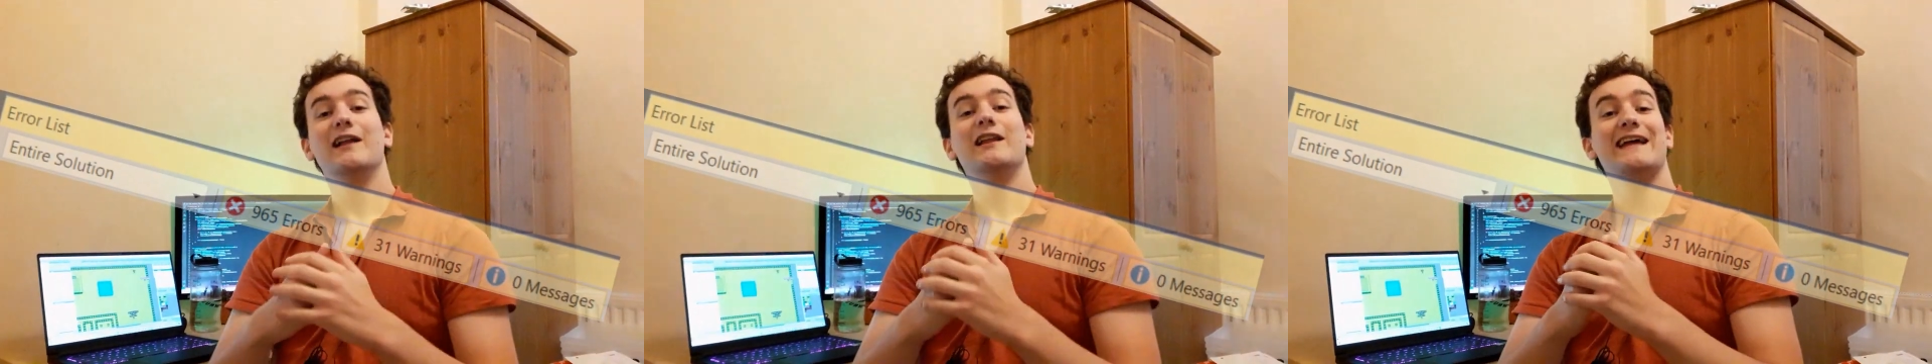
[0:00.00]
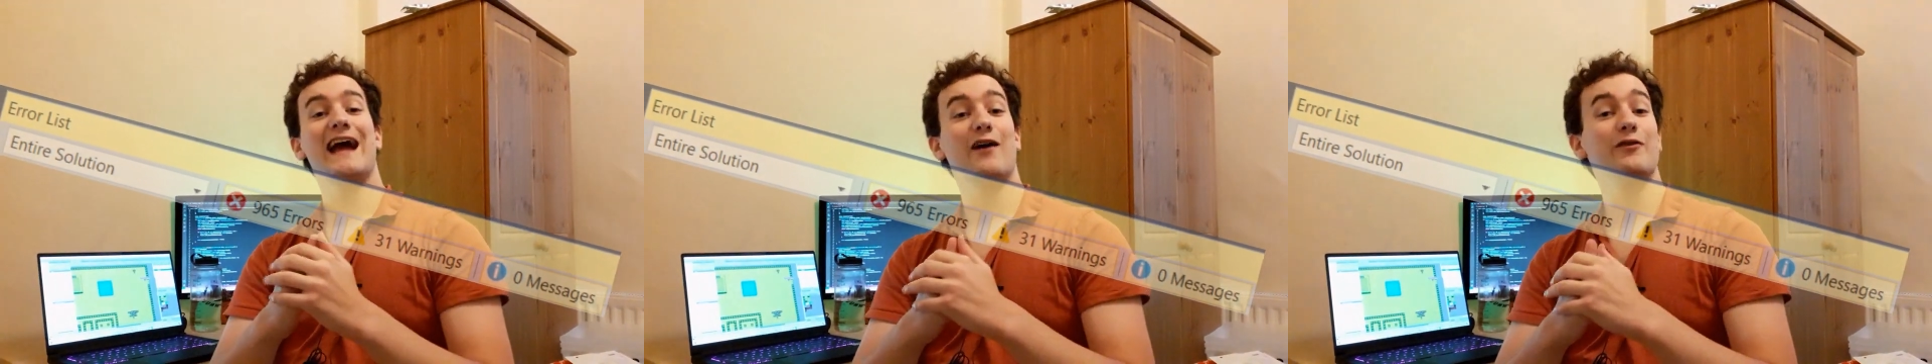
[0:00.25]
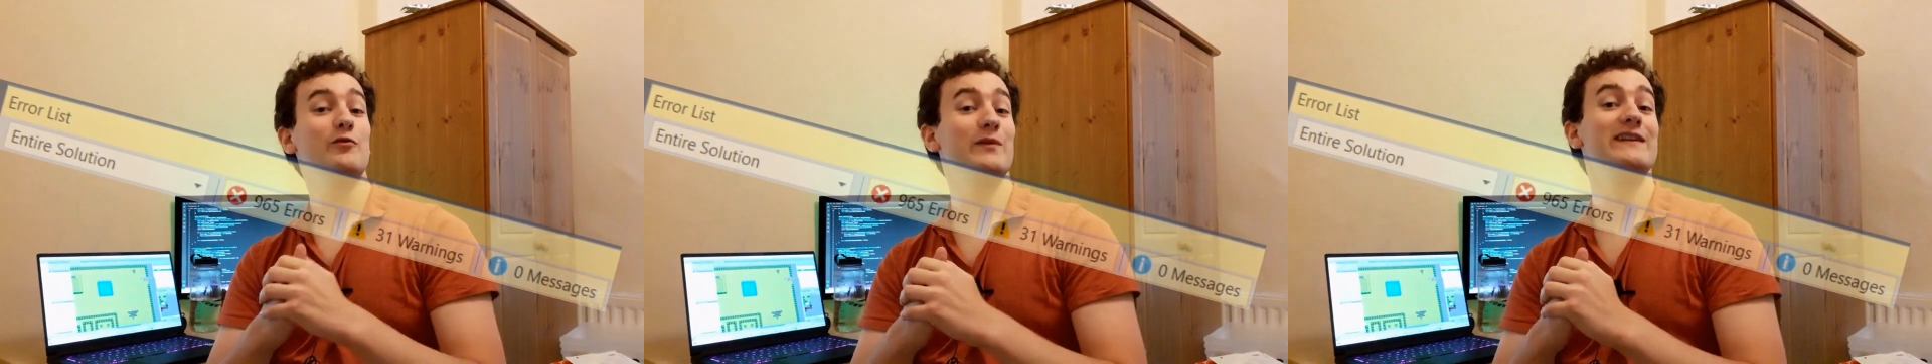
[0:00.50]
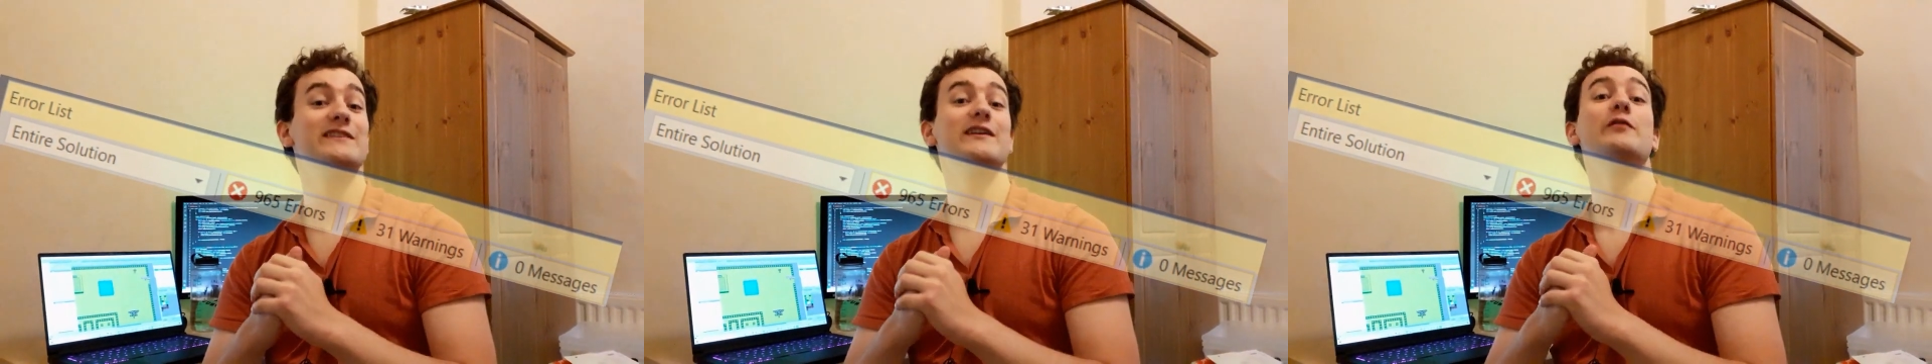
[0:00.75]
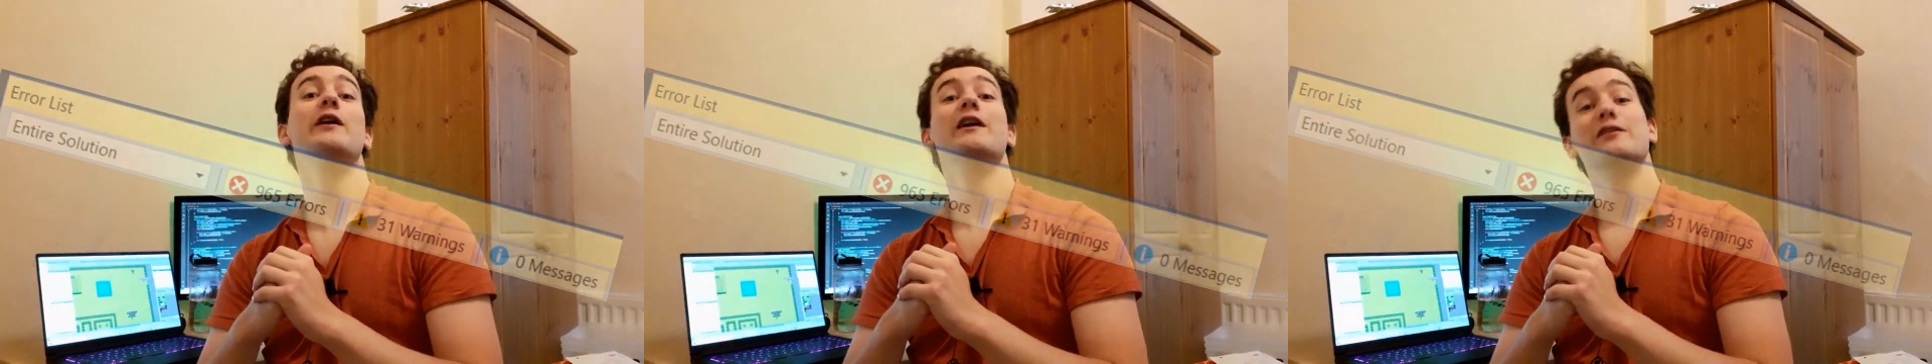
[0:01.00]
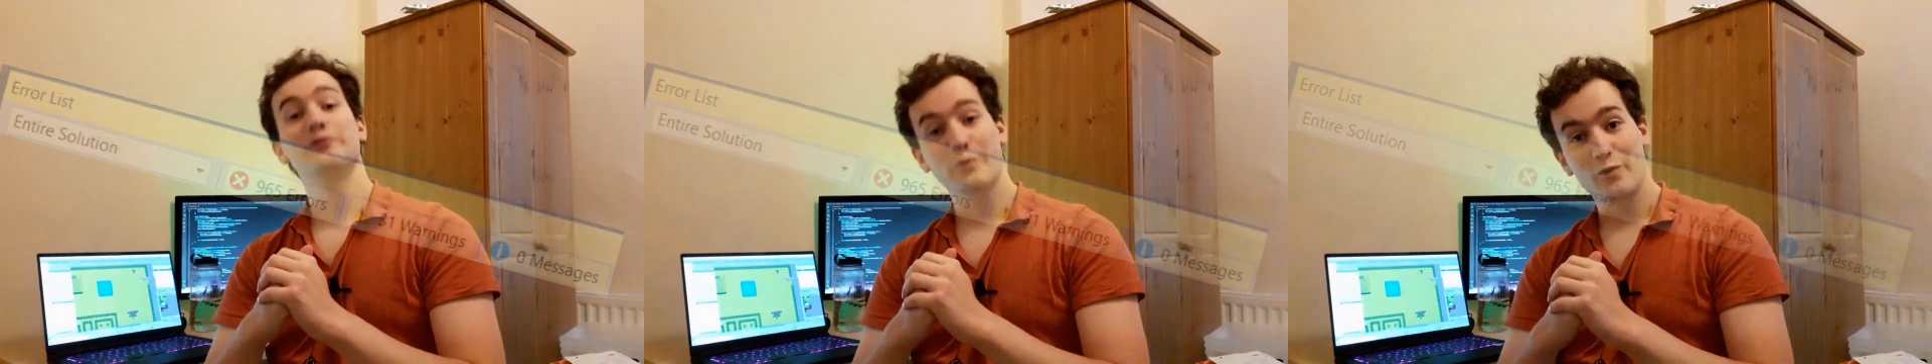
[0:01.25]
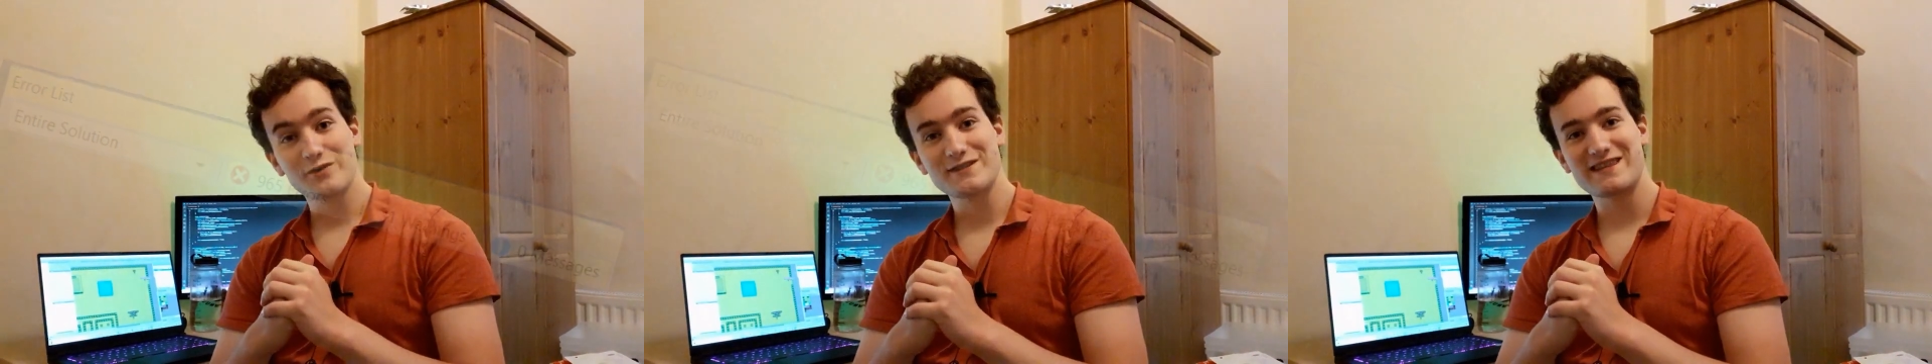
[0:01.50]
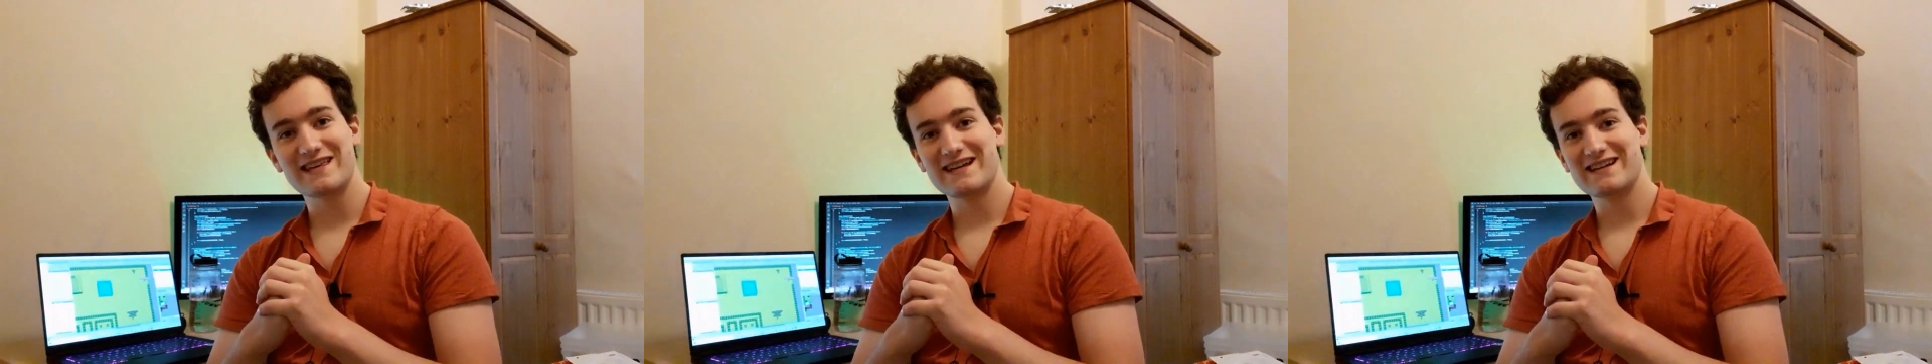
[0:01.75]
like how the window draws
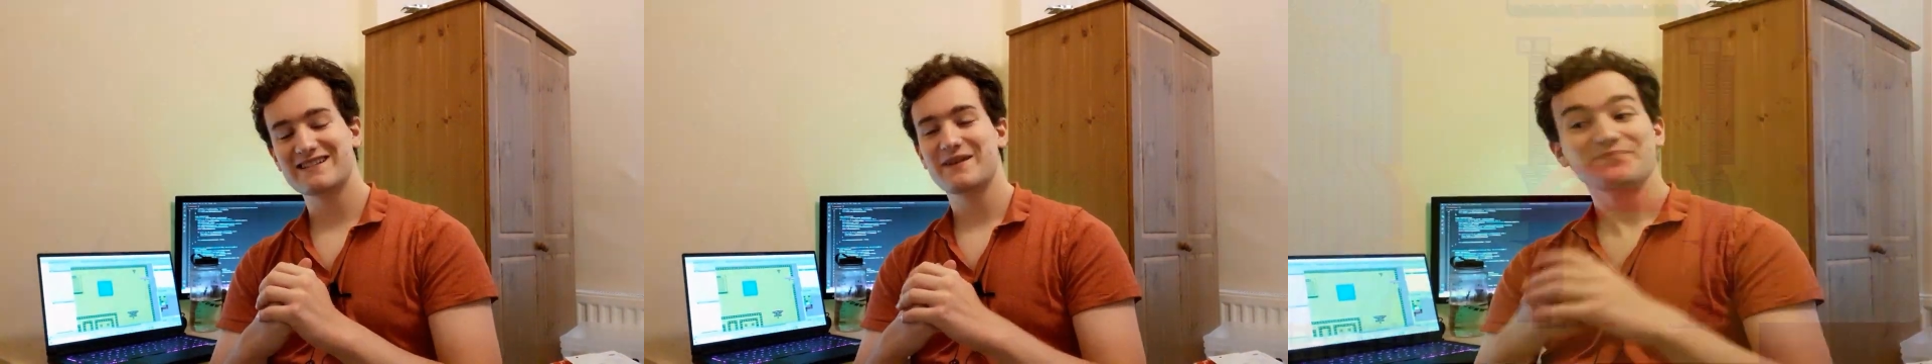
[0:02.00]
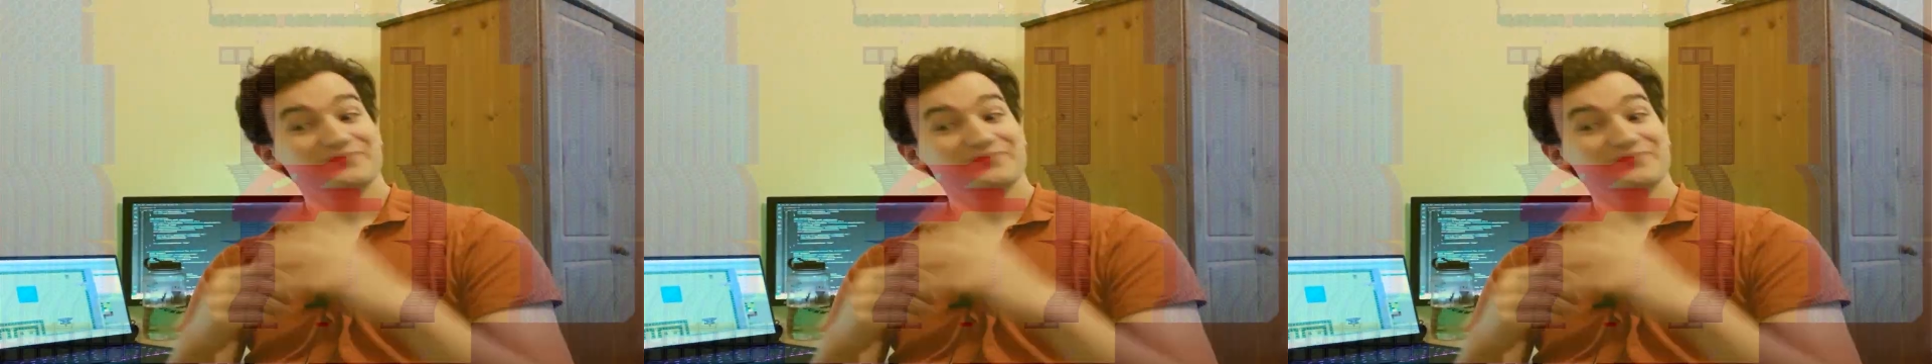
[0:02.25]
things.